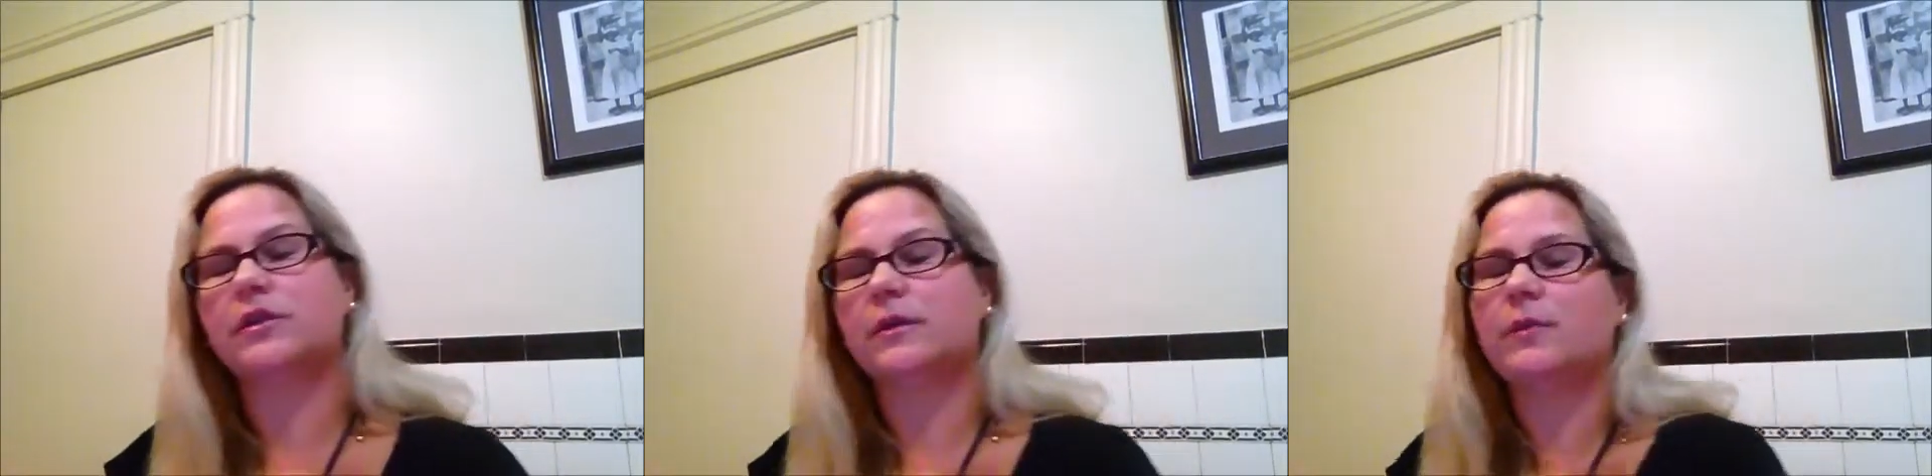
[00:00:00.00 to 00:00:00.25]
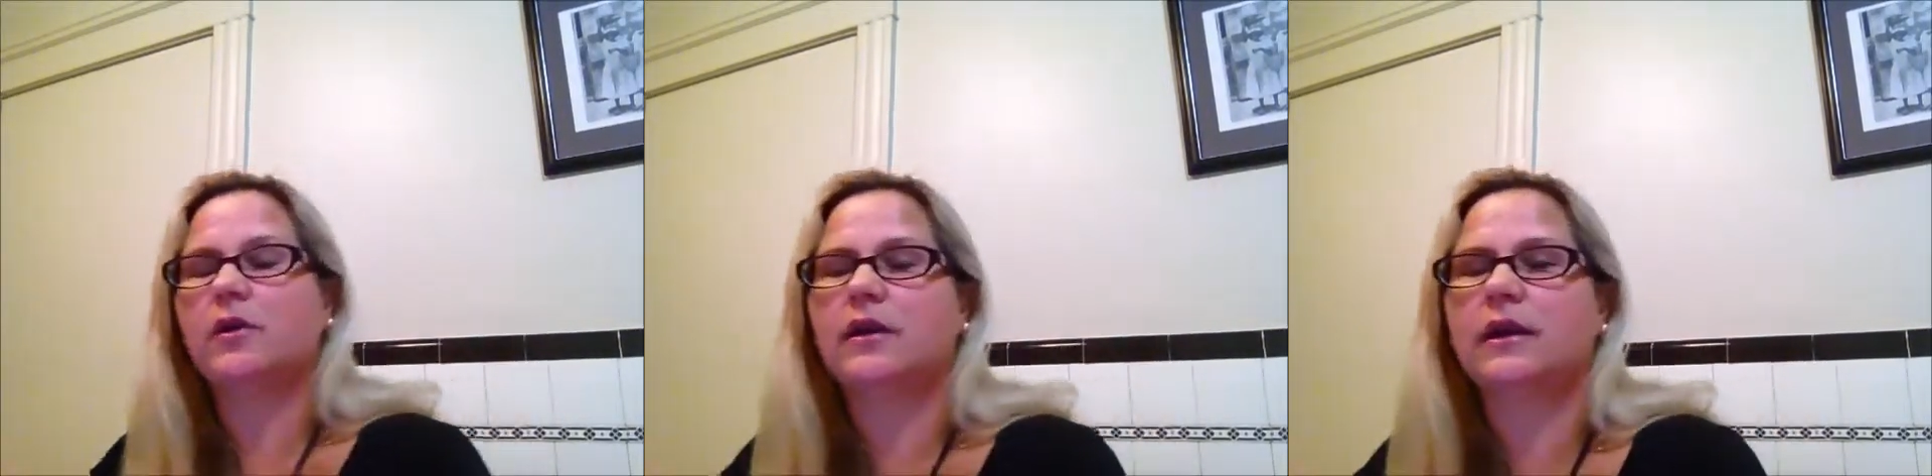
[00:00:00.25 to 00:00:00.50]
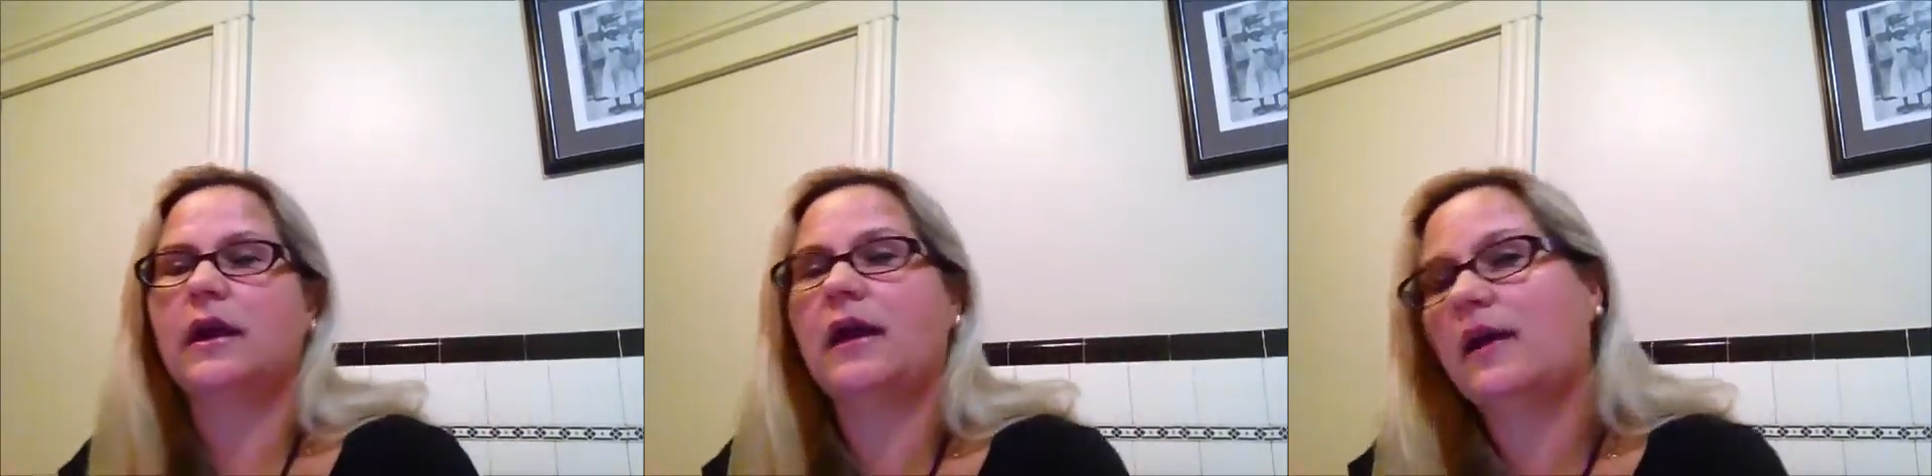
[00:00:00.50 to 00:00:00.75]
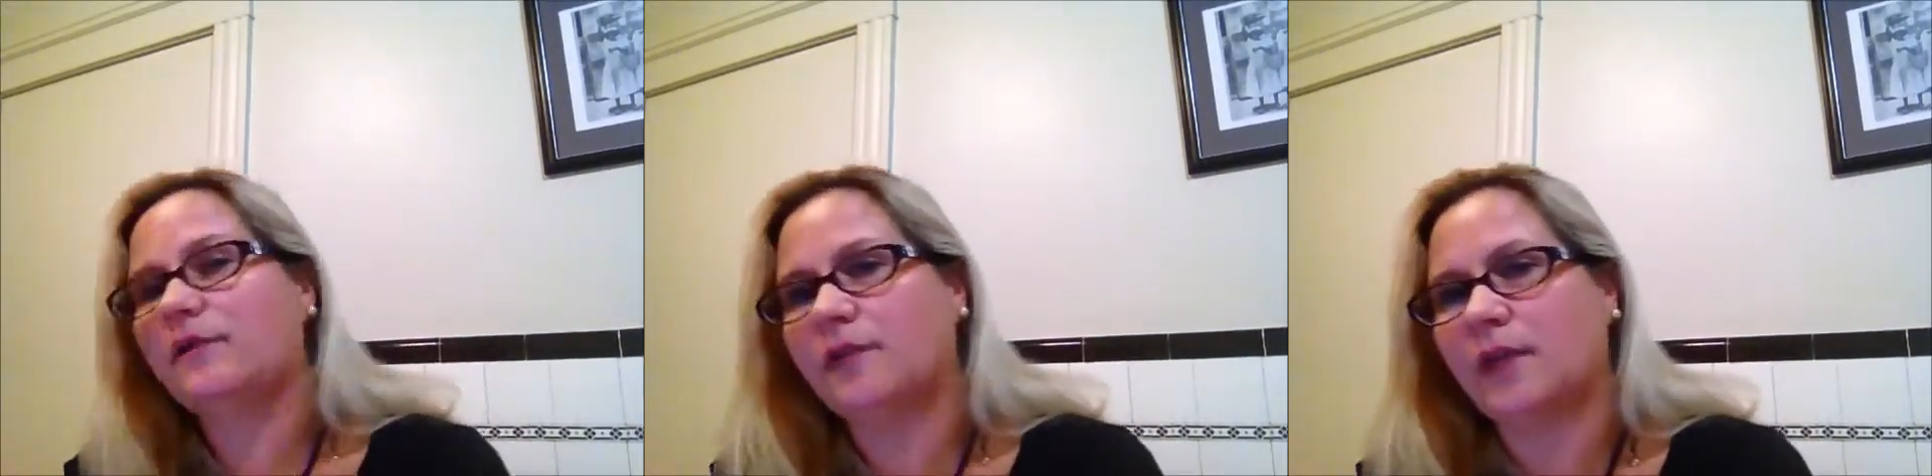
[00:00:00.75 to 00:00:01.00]
I'm not going to
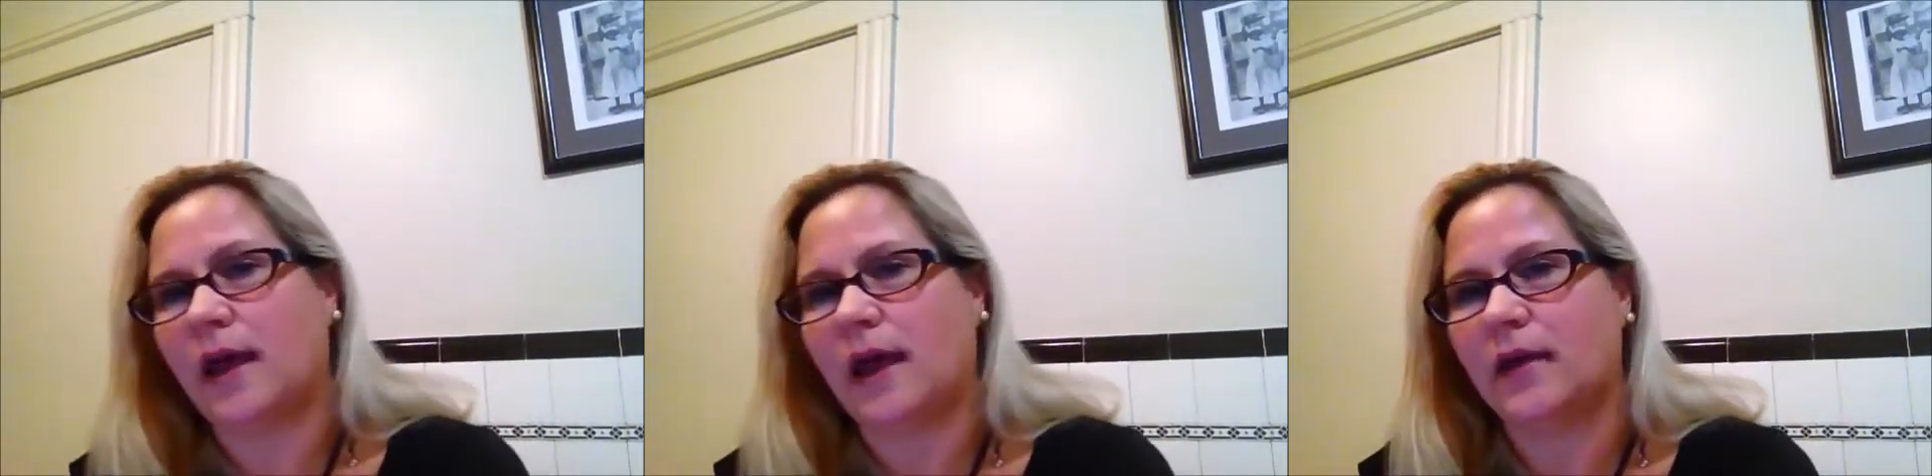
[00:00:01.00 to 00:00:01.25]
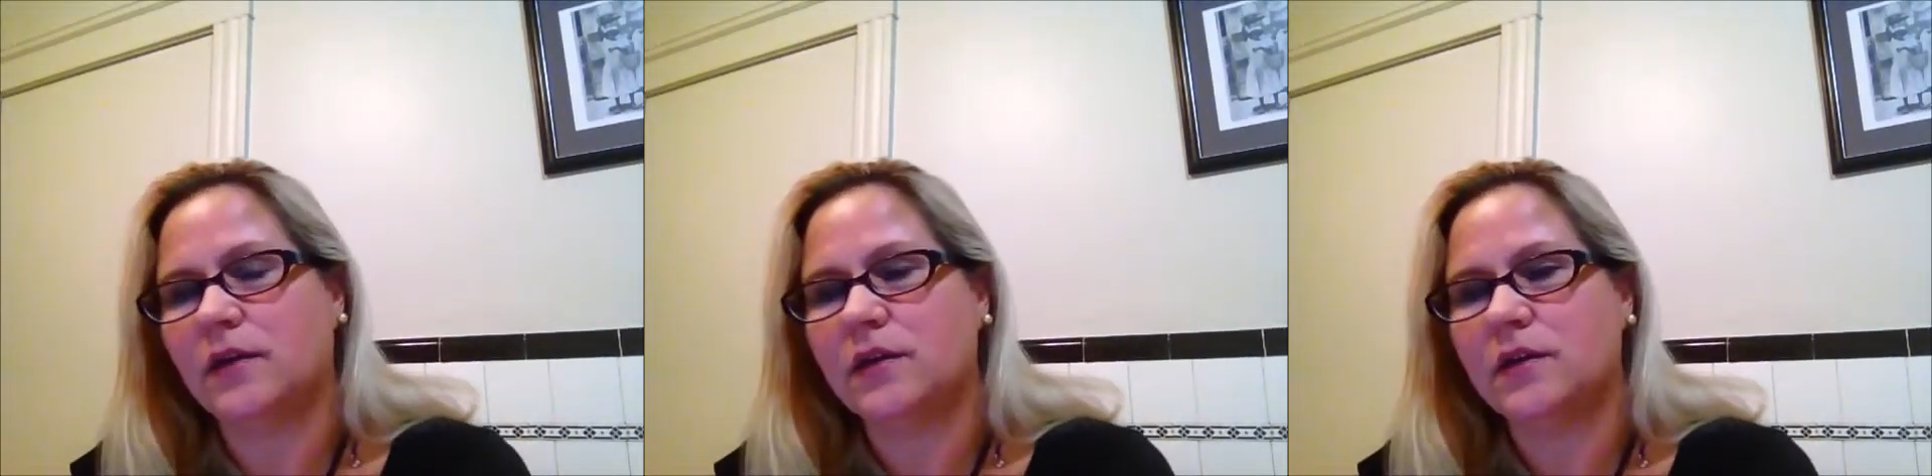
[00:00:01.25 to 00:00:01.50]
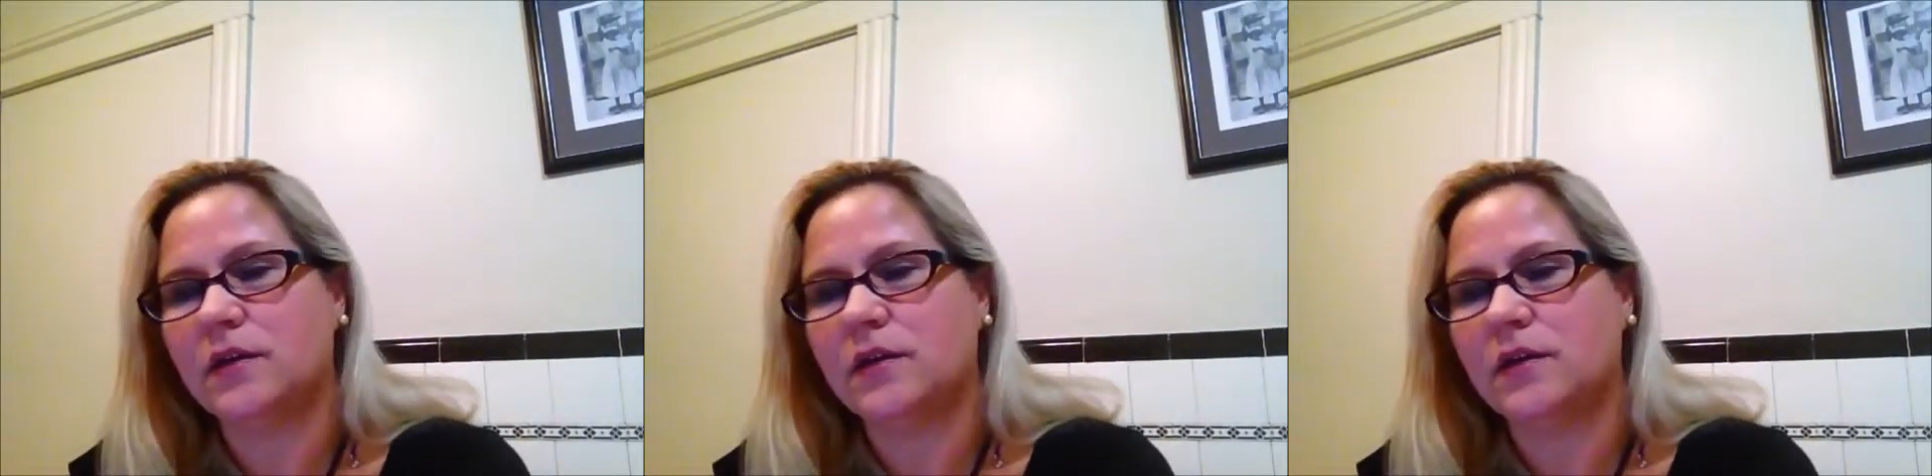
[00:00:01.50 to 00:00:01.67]
have that.